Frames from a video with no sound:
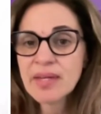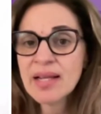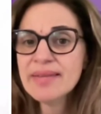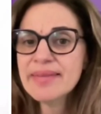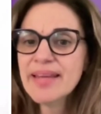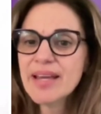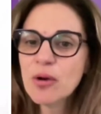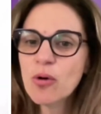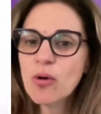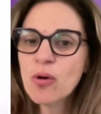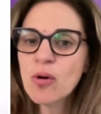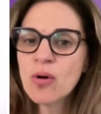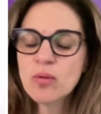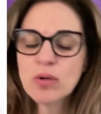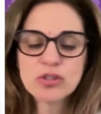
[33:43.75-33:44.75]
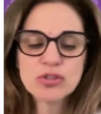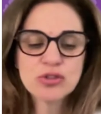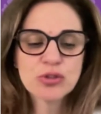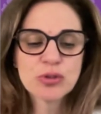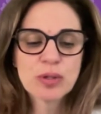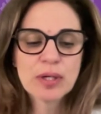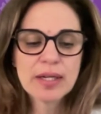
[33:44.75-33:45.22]
The goal
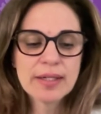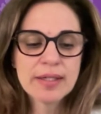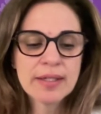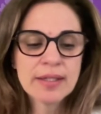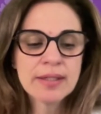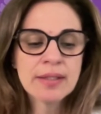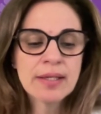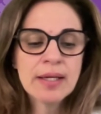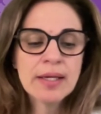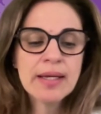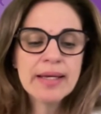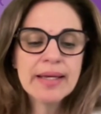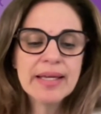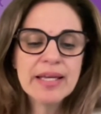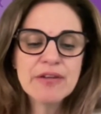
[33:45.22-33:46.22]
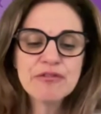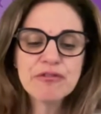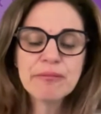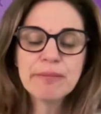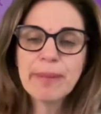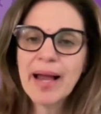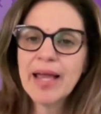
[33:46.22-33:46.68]
was to learn if
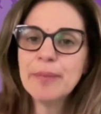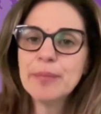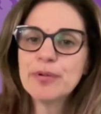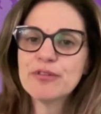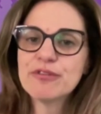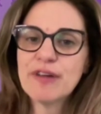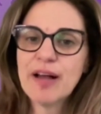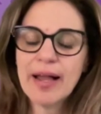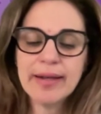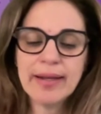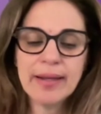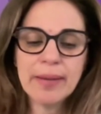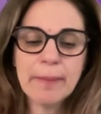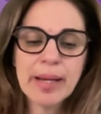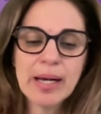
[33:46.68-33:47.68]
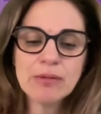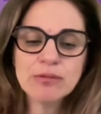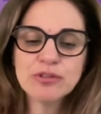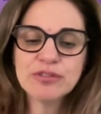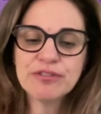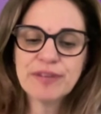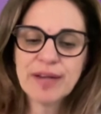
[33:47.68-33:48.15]
by providing
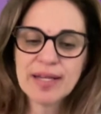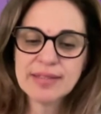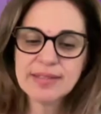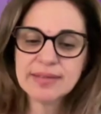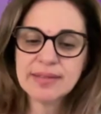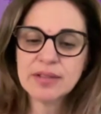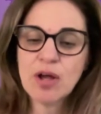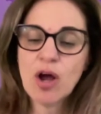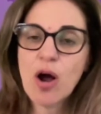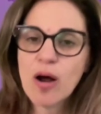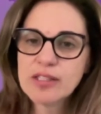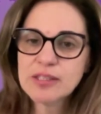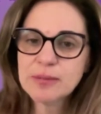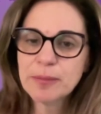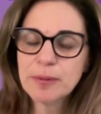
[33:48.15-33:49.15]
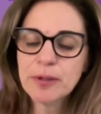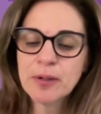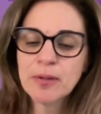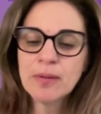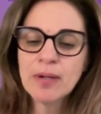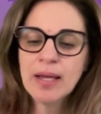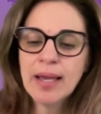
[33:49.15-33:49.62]
multifaceted
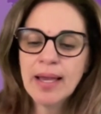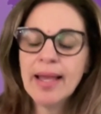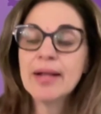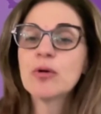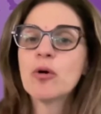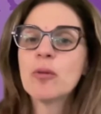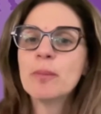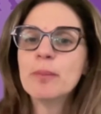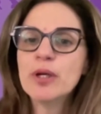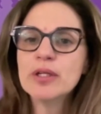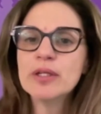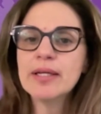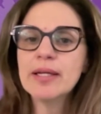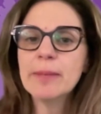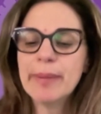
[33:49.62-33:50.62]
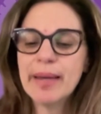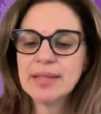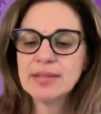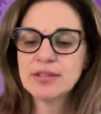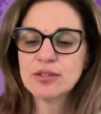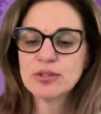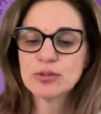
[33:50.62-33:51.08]
hospital and
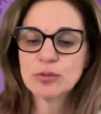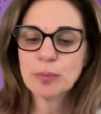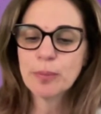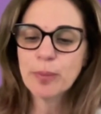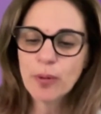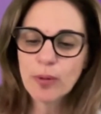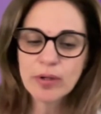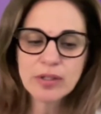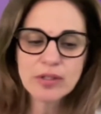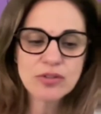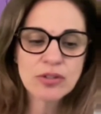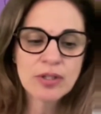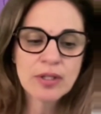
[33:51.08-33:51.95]
community-based support